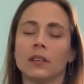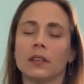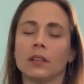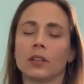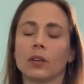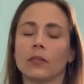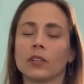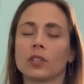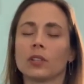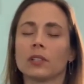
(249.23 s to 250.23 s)
You're going to
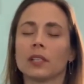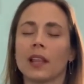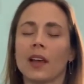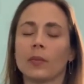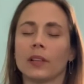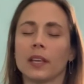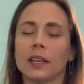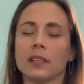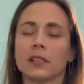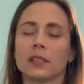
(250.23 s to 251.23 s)
return to that
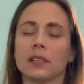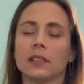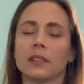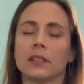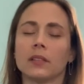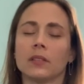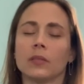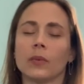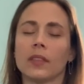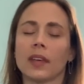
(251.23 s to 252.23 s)
place
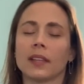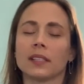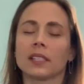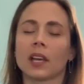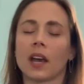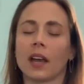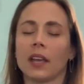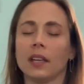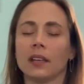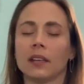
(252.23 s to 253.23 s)
with that
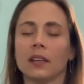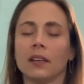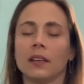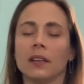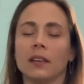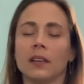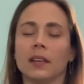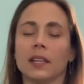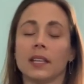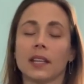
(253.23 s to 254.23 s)
sky.
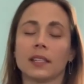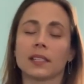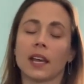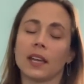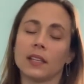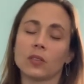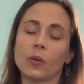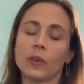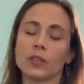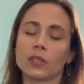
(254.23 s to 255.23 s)
And in that sky is
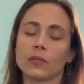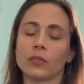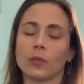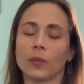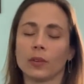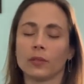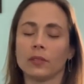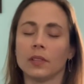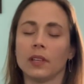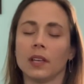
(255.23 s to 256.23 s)
almost a full
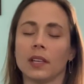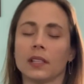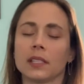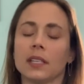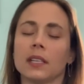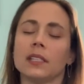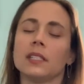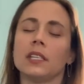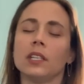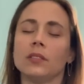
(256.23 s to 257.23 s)
moon, and it's going to
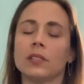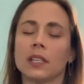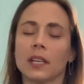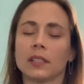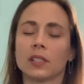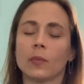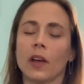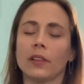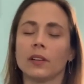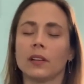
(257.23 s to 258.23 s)
continue to get
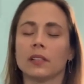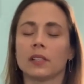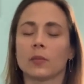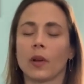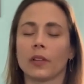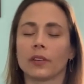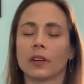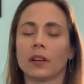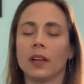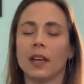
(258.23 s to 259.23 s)
smaller and
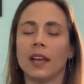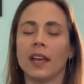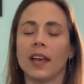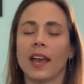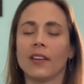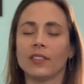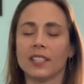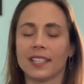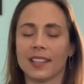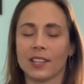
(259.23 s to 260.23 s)
smaller every
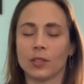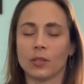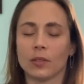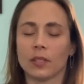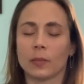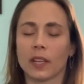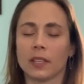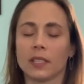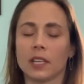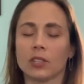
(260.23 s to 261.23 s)
day that you do this
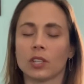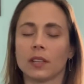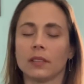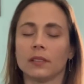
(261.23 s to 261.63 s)
meditation.